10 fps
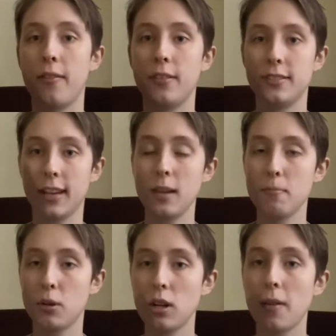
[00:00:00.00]
Second
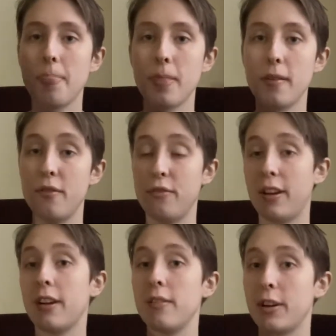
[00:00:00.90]
book,
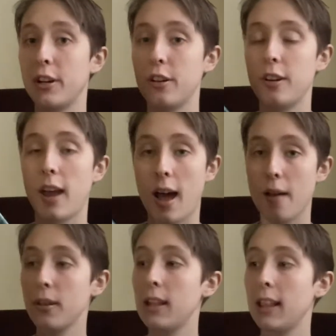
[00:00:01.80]
very, very good. I
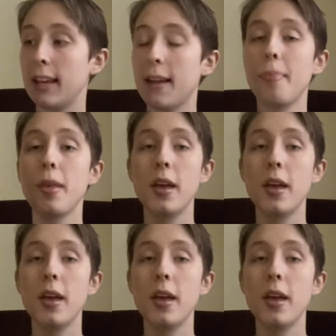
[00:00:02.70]
really like it.